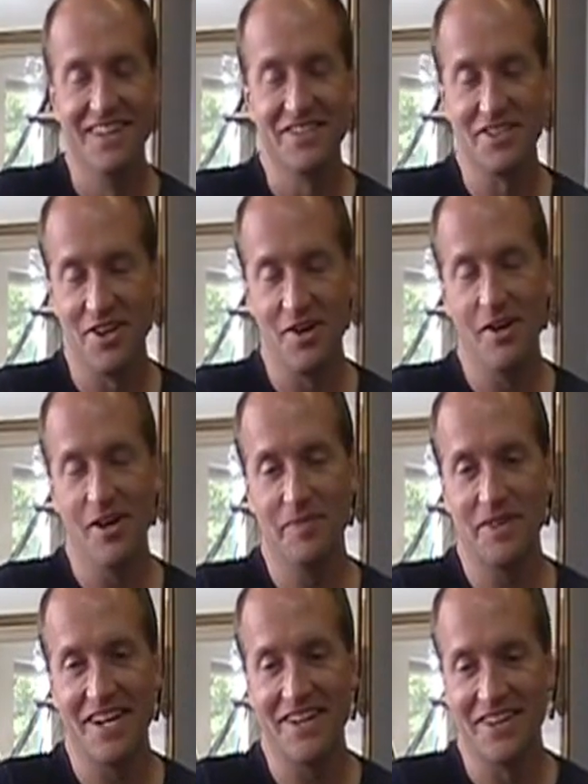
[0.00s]
Slow
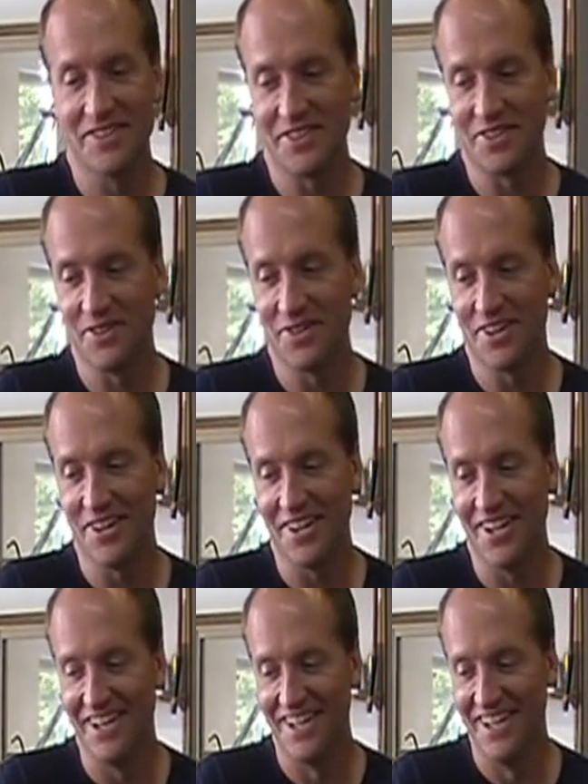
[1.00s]
update on the Cougar.